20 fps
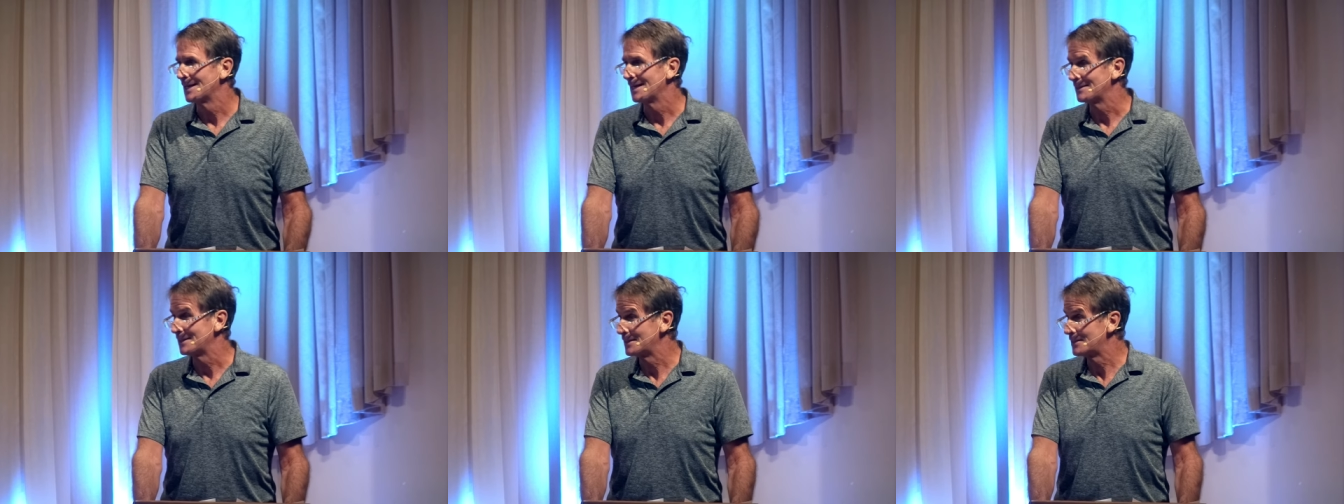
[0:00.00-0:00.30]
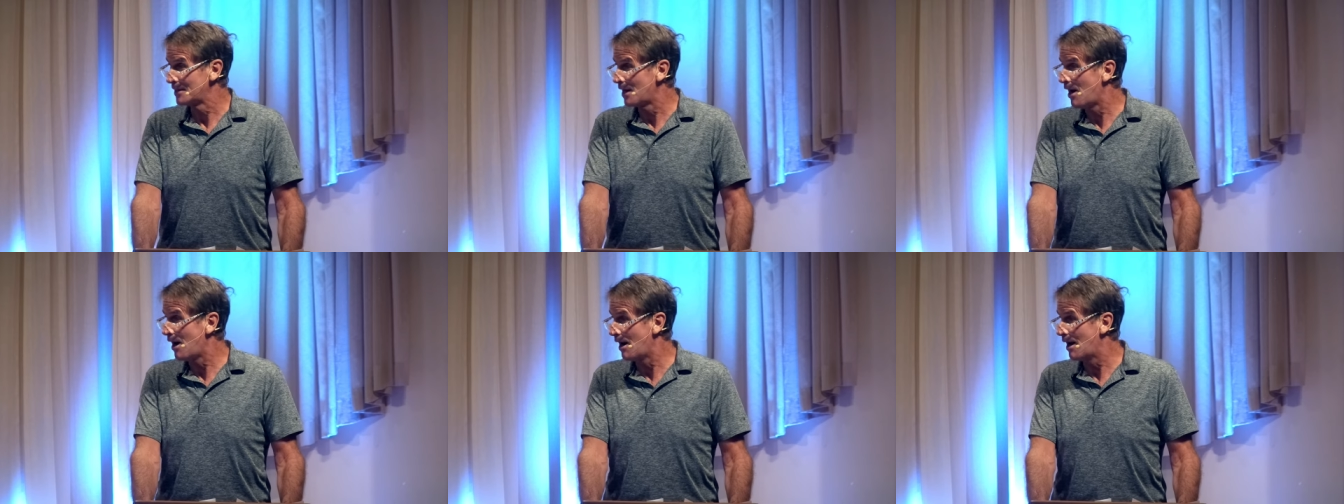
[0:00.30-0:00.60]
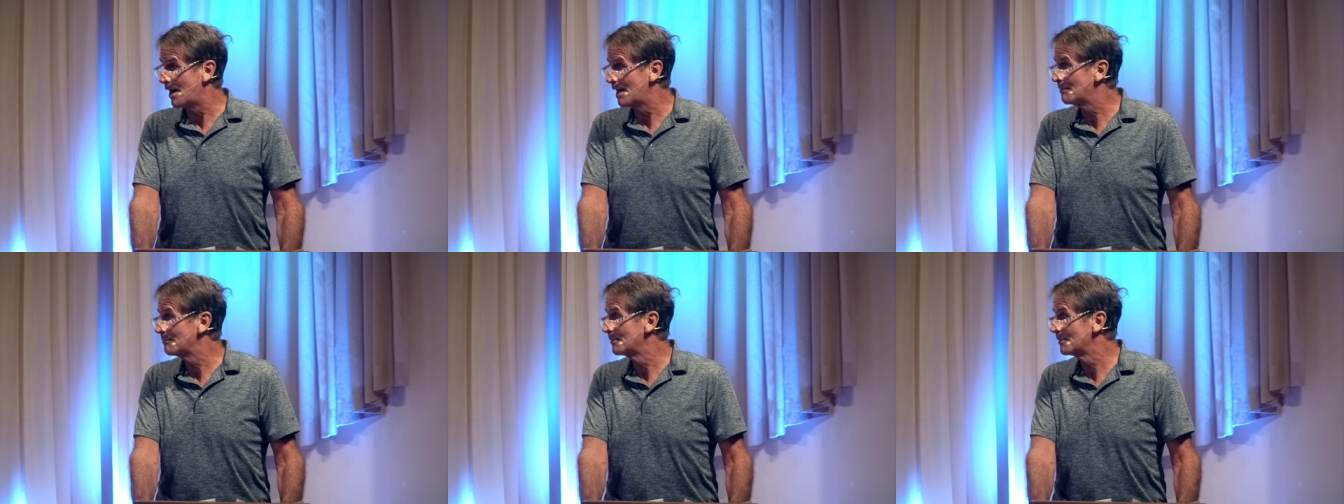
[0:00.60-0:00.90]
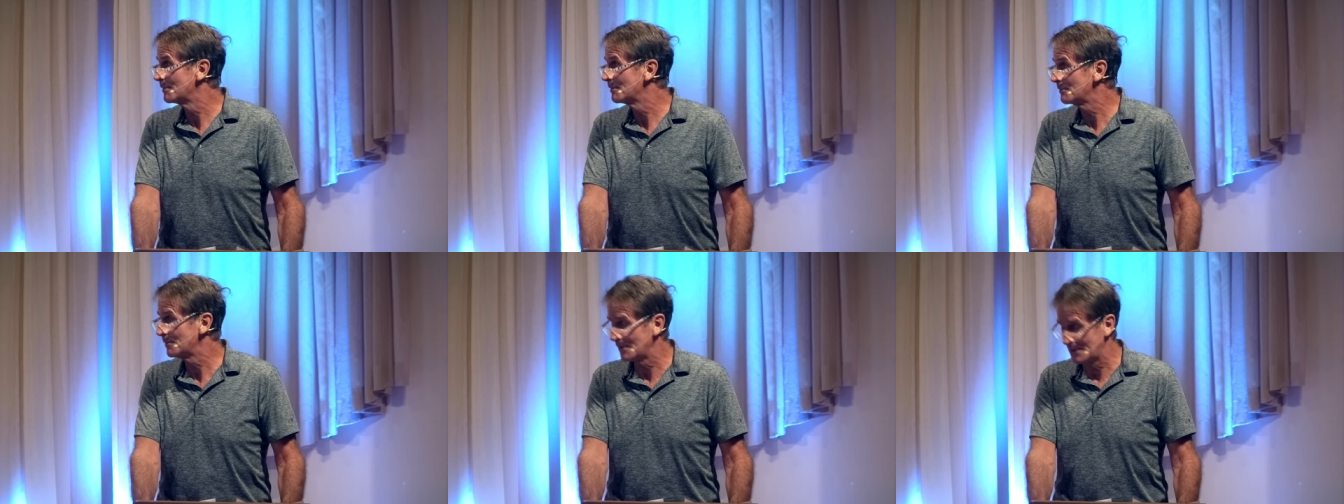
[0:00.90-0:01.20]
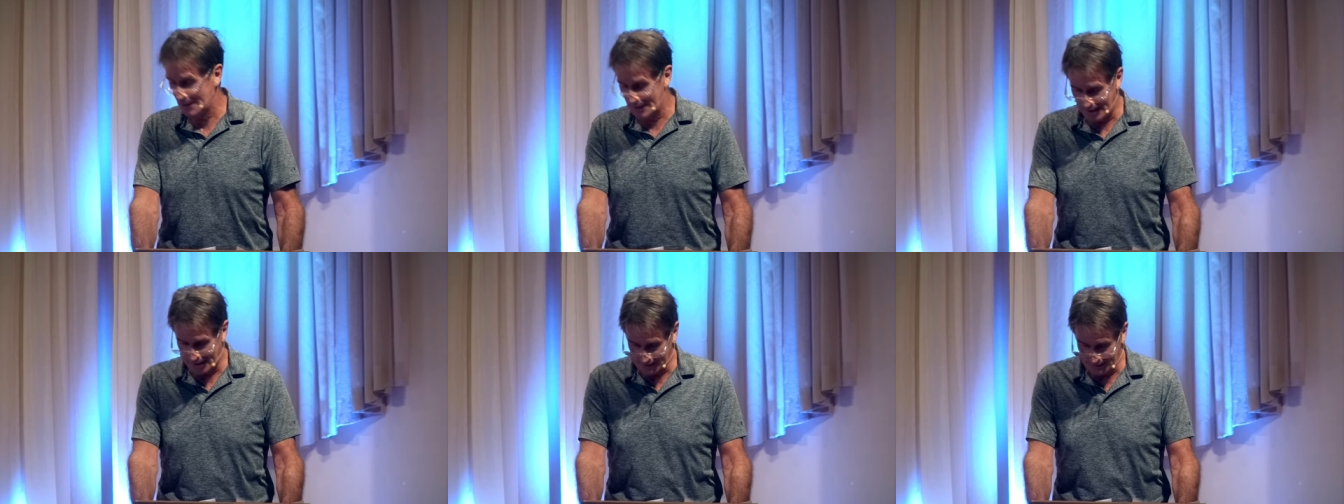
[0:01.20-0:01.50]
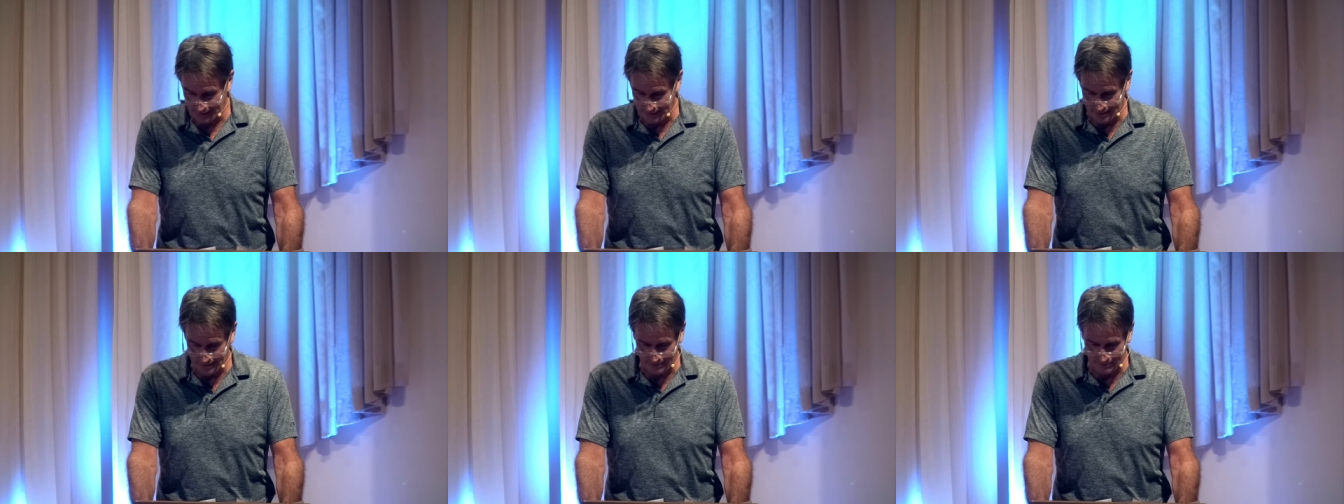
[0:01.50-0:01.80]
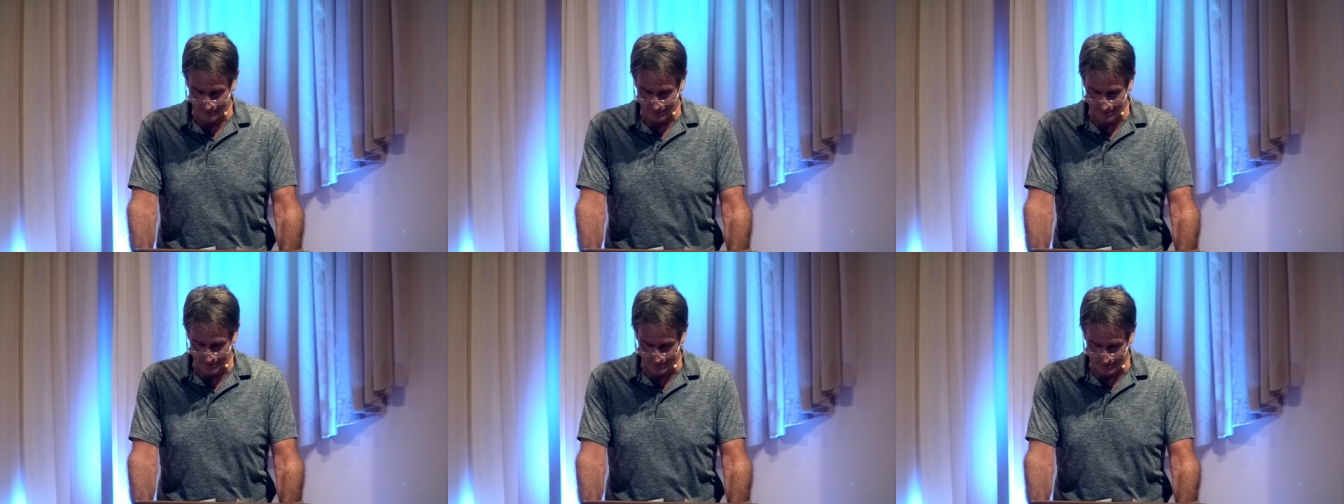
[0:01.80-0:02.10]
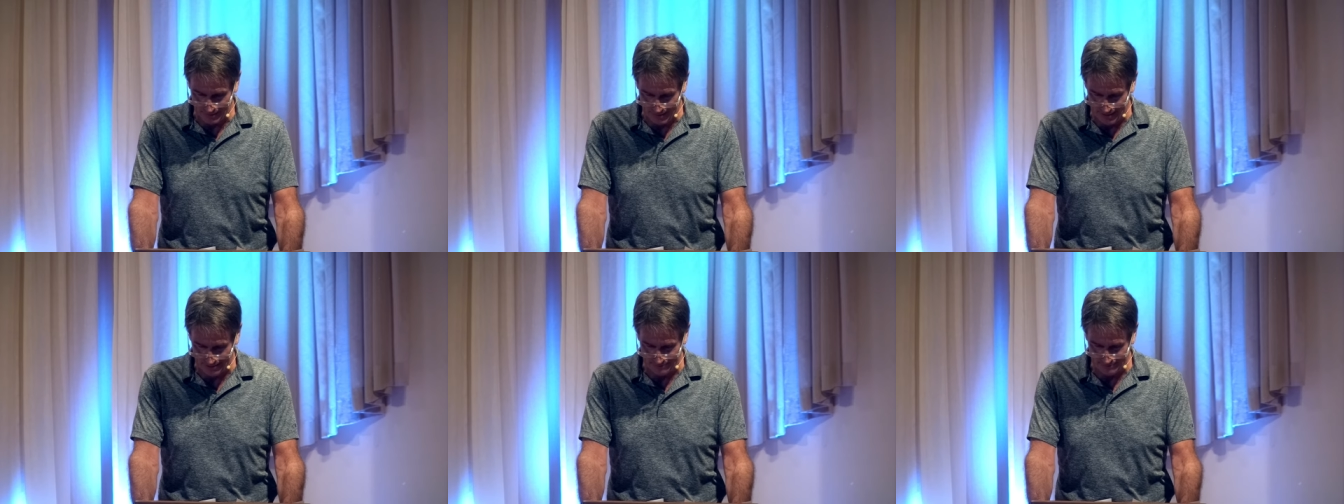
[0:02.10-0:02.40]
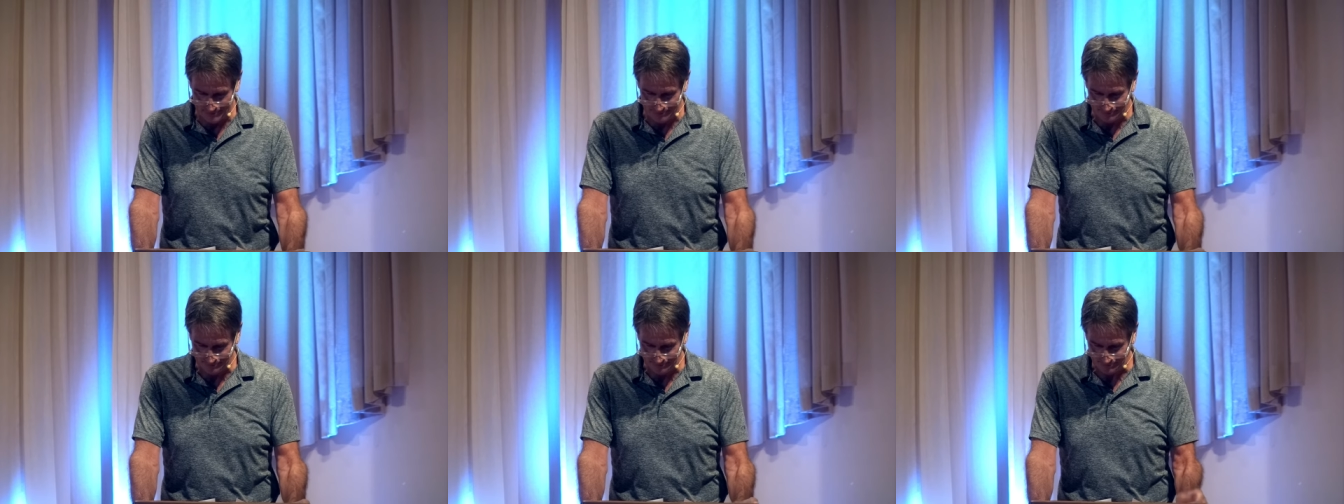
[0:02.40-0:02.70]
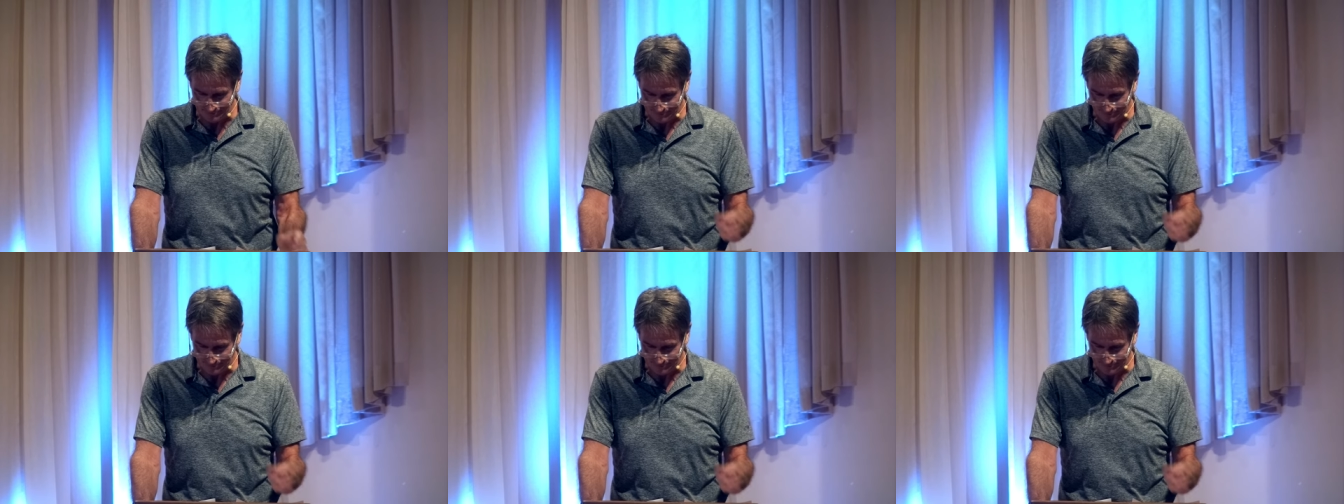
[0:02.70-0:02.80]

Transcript: and the time we're going to live our life.